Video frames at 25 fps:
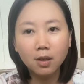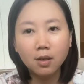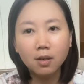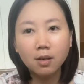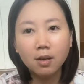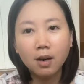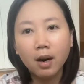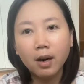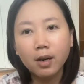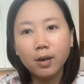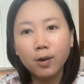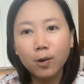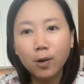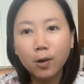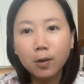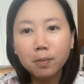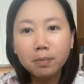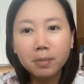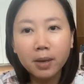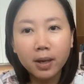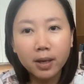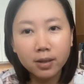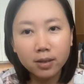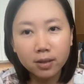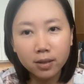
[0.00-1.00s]
I hope
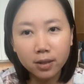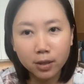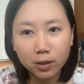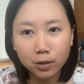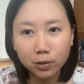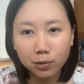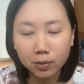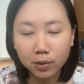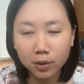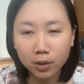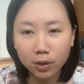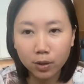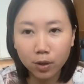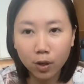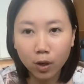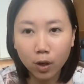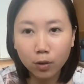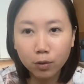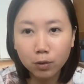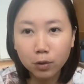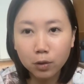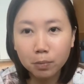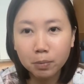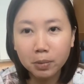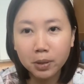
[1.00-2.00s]
that this video
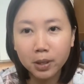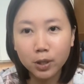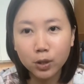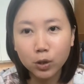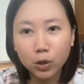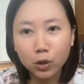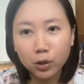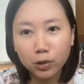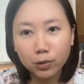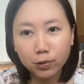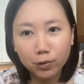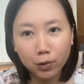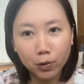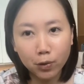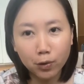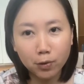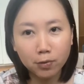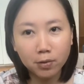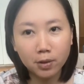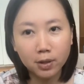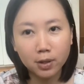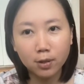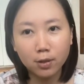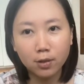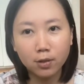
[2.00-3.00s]
will be useful
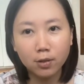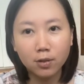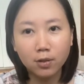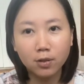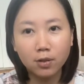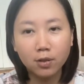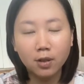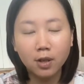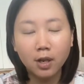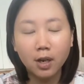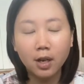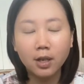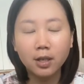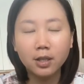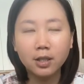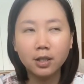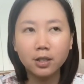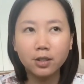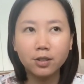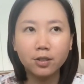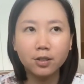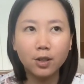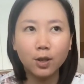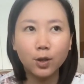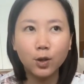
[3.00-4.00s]
for you.
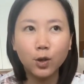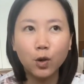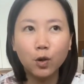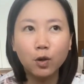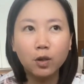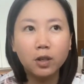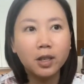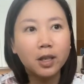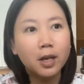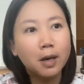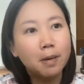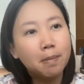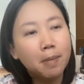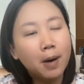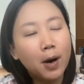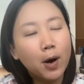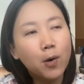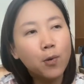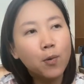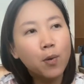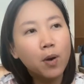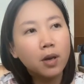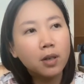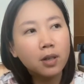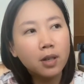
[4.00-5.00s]
It's not only about
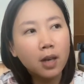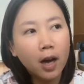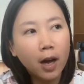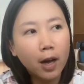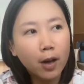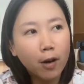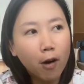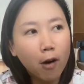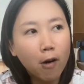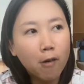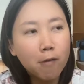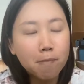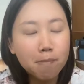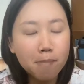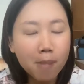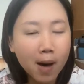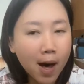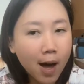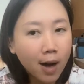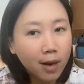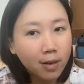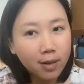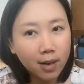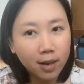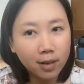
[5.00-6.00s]
what kind of
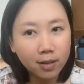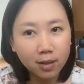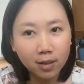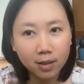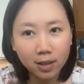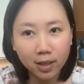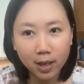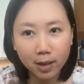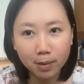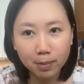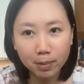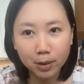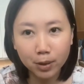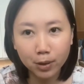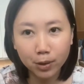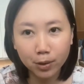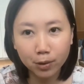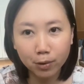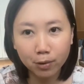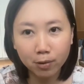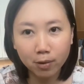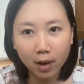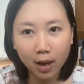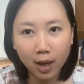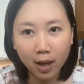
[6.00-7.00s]
bag that the cabin
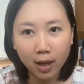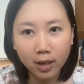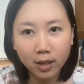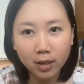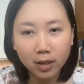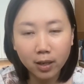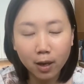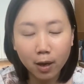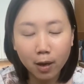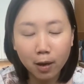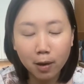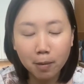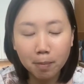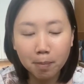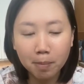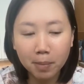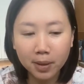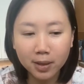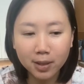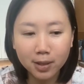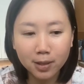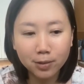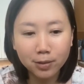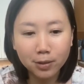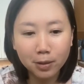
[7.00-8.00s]
crew like,
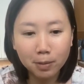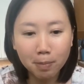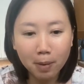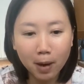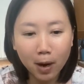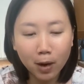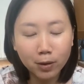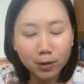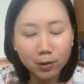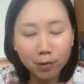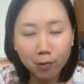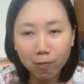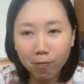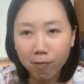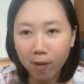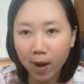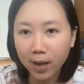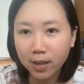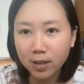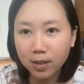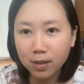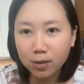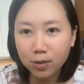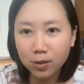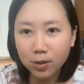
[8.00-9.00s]
but it's about the
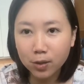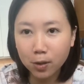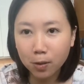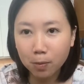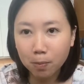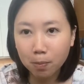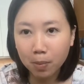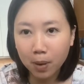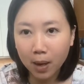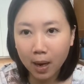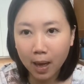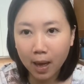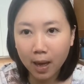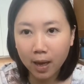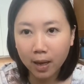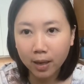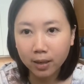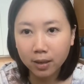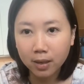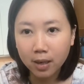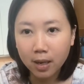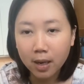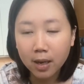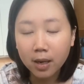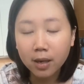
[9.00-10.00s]
financial
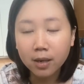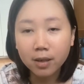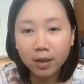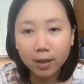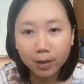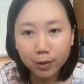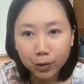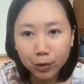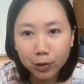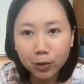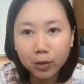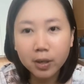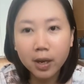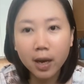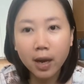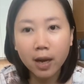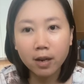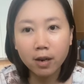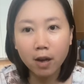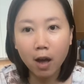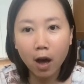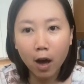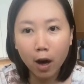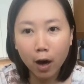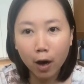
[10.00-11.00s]
plan that you can
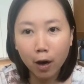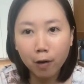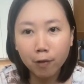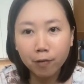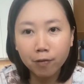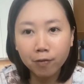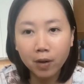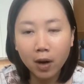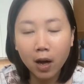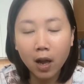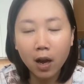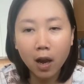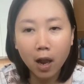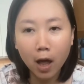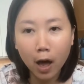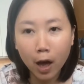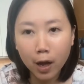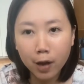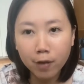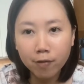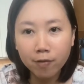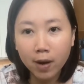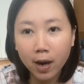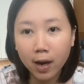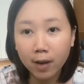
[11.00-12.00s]
have a
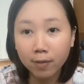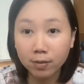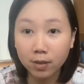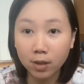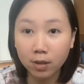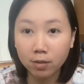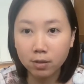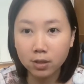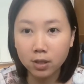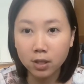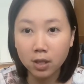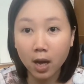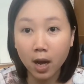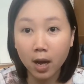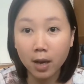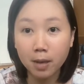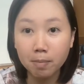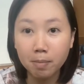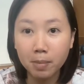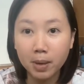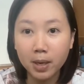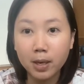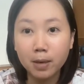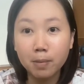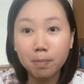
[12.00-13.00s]
life after
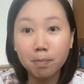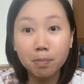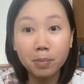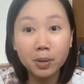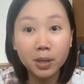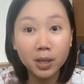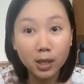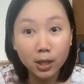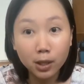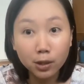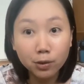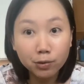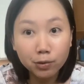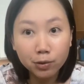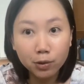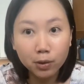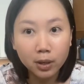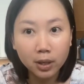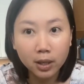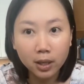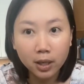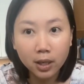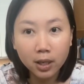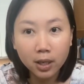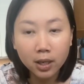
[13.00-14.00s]
retirement
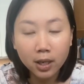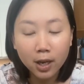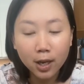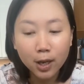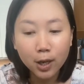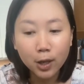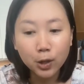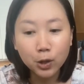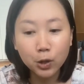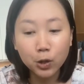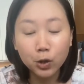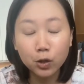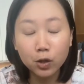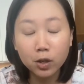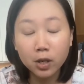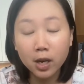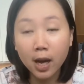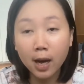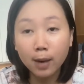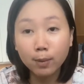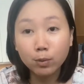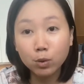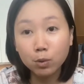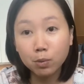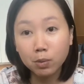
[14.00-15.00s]
peacefully. You don't
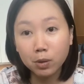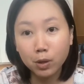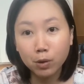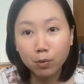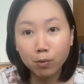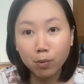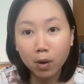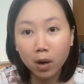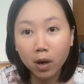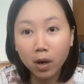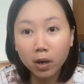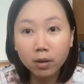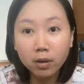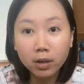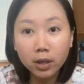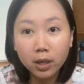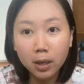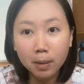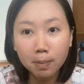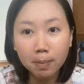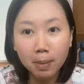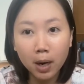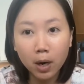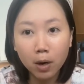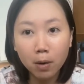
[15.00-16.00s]
have to be worried
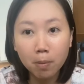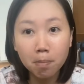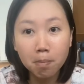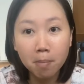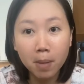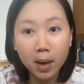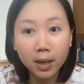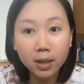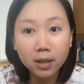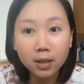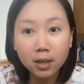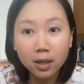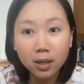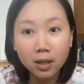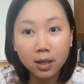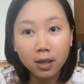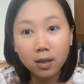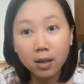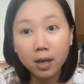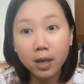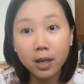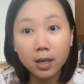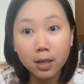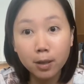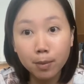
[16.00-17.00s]
about money
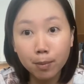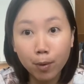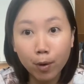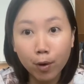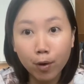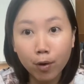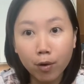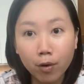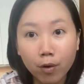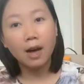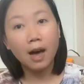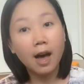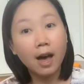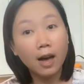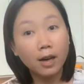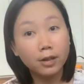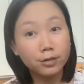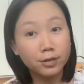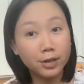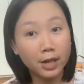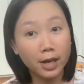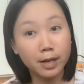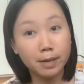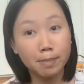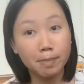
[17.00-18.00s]
anymore.
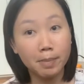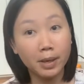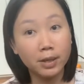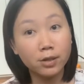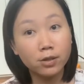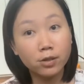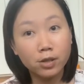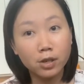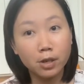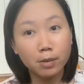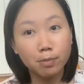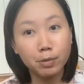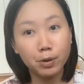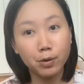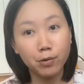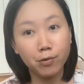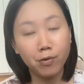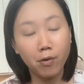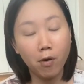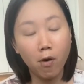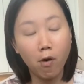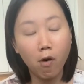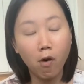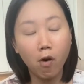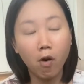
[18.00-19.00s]
As I mentioned
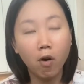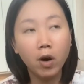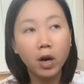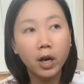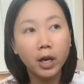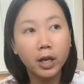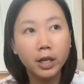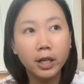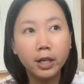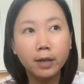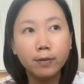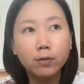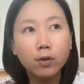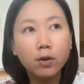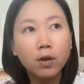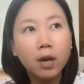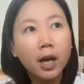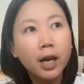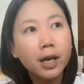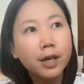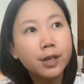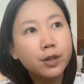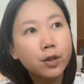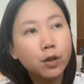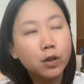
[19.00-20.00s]
before, if you
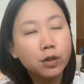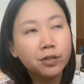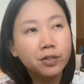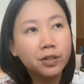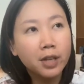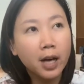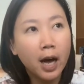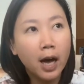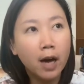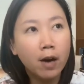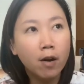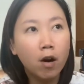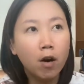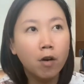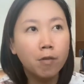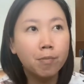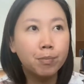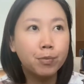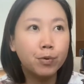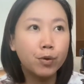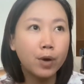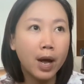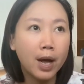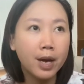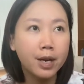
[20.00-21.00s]
like those kind of
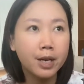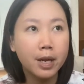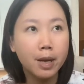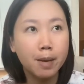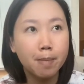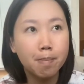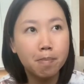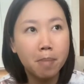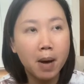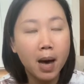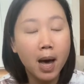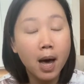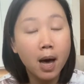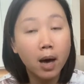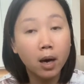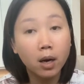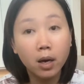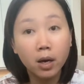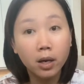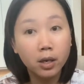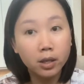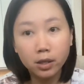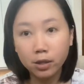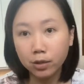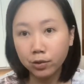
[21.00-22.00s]
brand name bag,
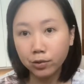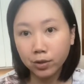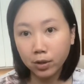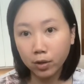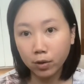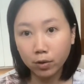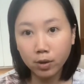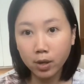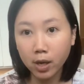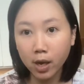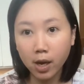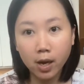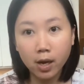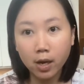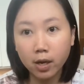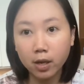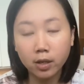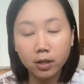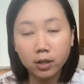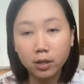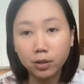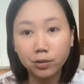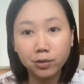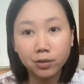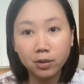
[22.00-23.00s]
it's okay,
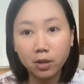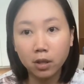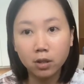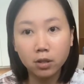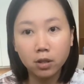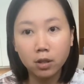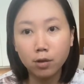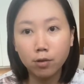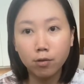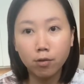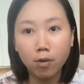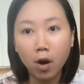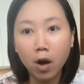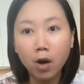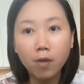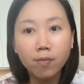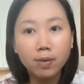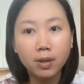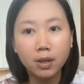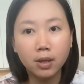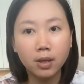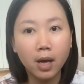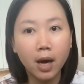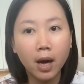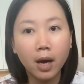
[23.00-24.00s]
it's nothing wrong
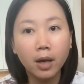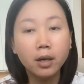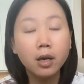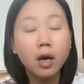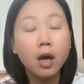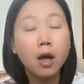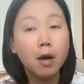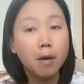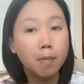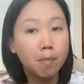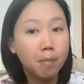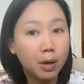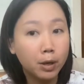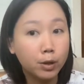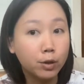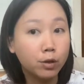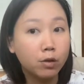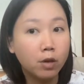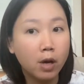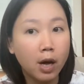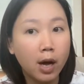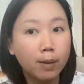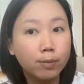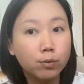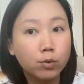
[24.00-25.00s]
with that, but you
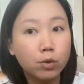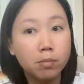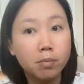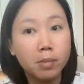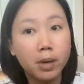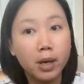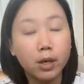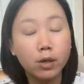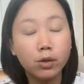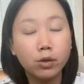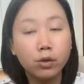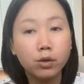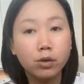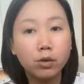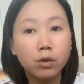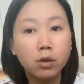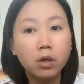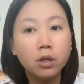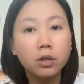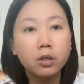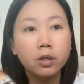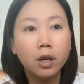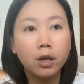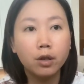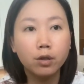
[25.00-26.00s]
have to make
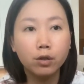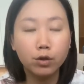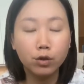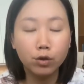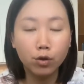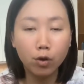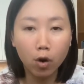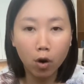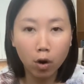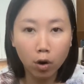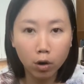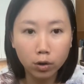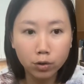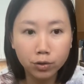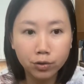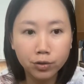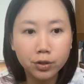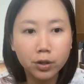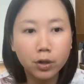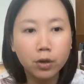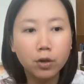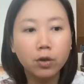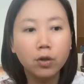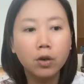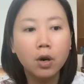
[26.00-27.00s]
sure that you
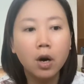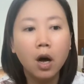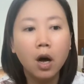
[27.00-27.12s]
also